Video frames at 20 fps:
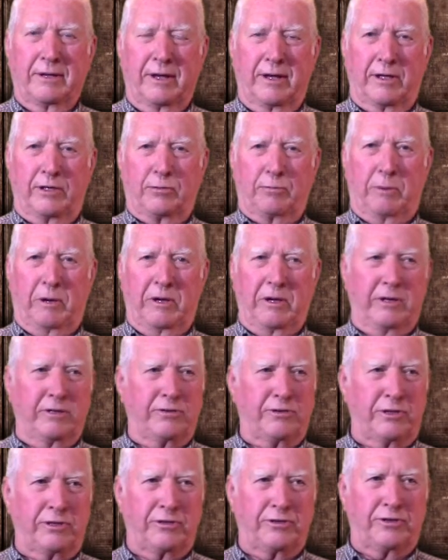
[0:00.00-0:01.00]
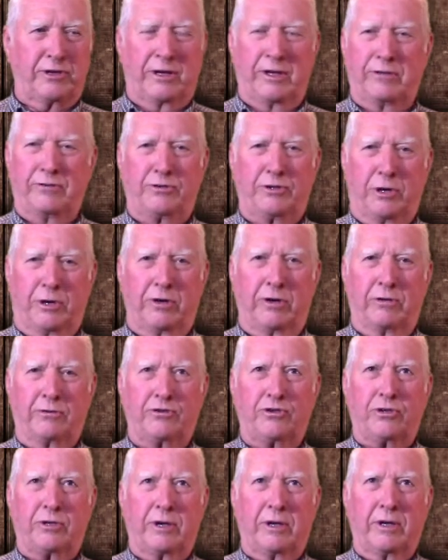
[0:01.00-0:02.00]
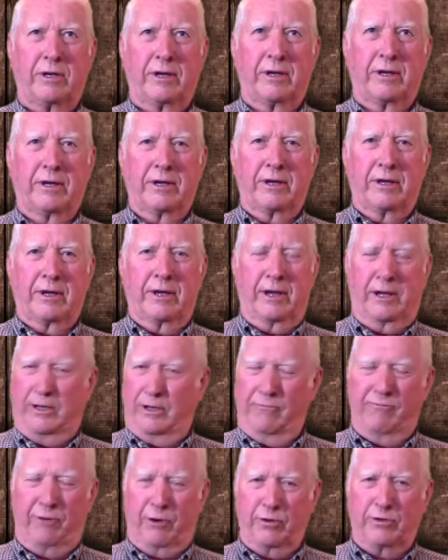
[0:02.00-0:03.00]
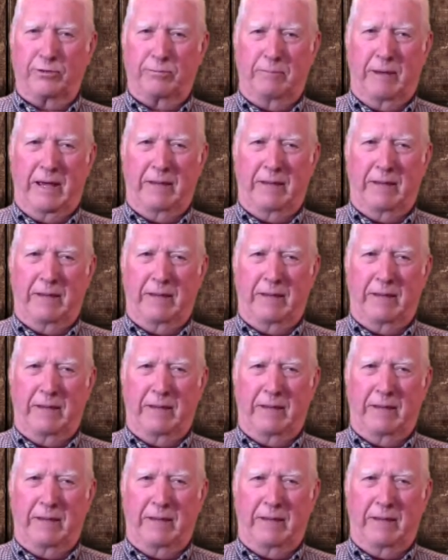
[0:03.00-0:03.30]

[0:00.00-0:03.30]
experiences in church in the First